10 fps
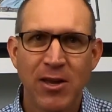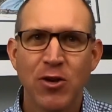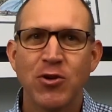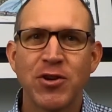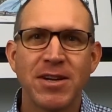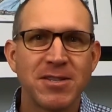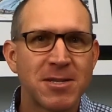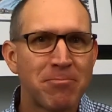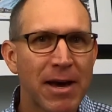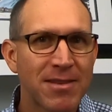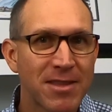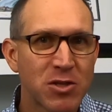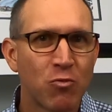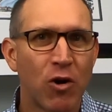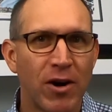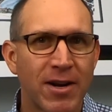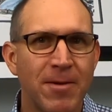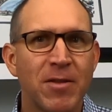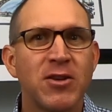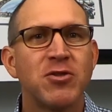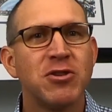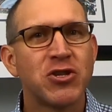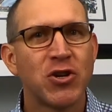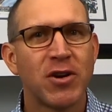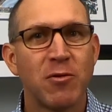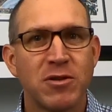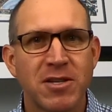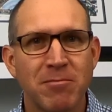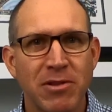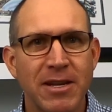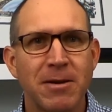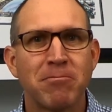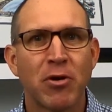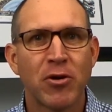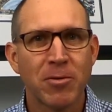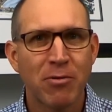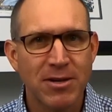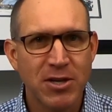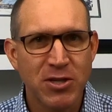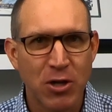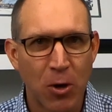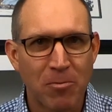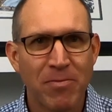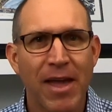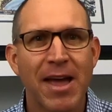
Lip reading: You should inspect this work to ensure it was completed per the project scope